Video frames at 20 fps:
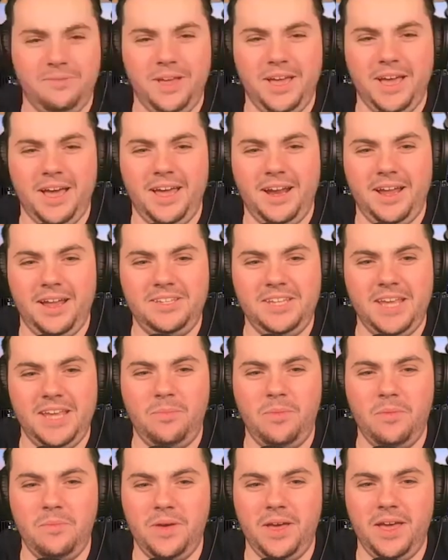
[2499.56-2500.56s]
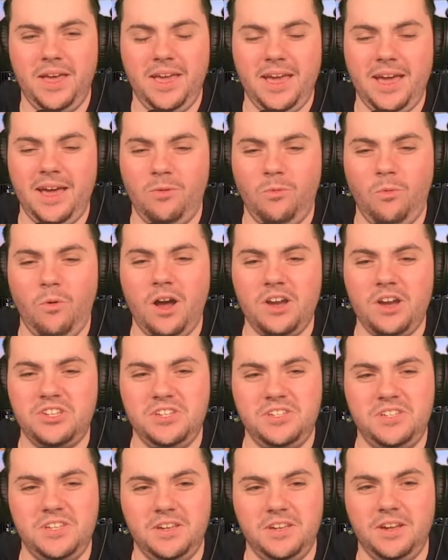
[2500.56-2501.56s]
we got Tampa Bay at
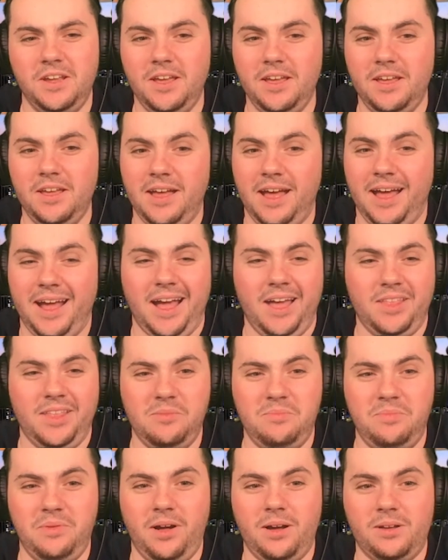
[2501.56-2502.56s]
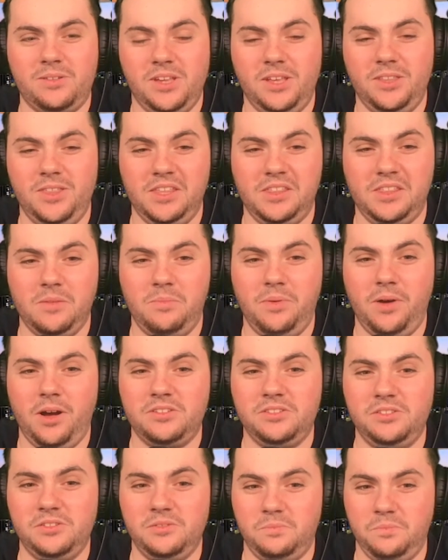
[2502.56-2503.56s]
Washington. I got the Bucks. I think the
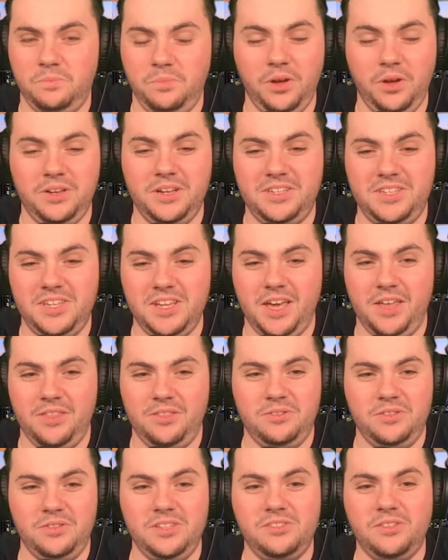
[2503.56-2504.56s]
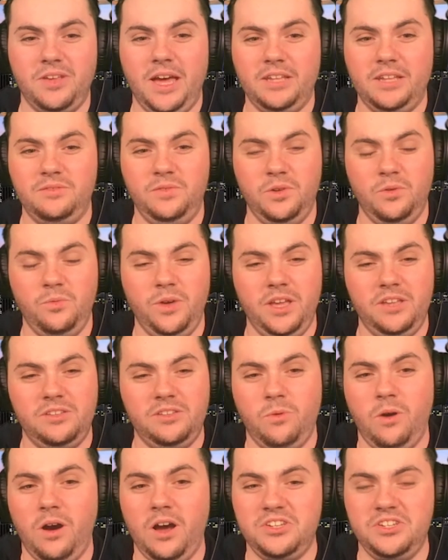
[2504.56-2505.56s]
Bucks are putting it together these last few weeks.
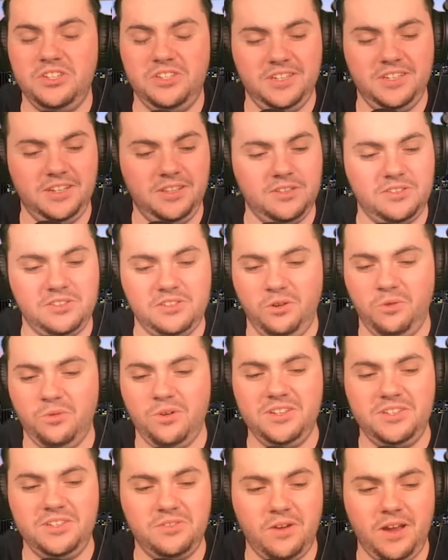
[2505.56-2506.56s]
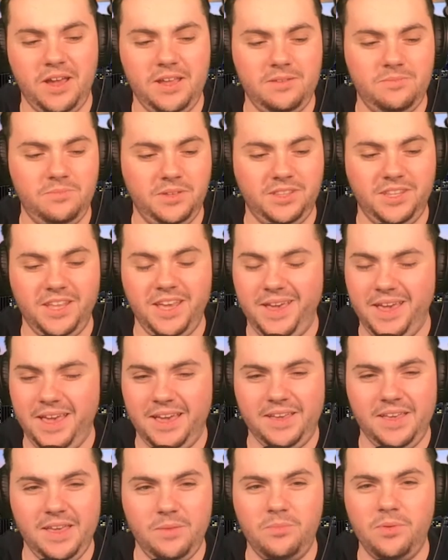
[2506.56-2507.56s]
Washington, the story's great, but they
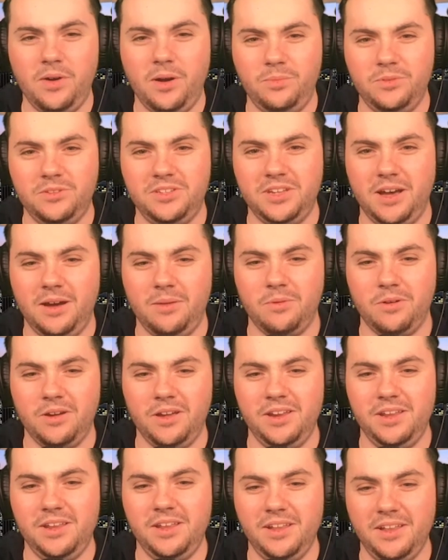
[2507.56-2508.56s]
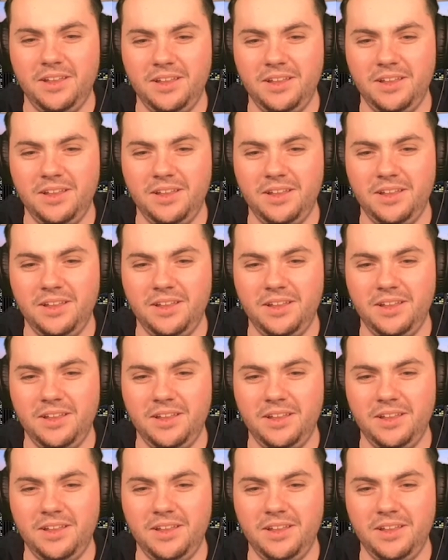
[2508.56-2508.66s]
can't keep up with Tom Brady.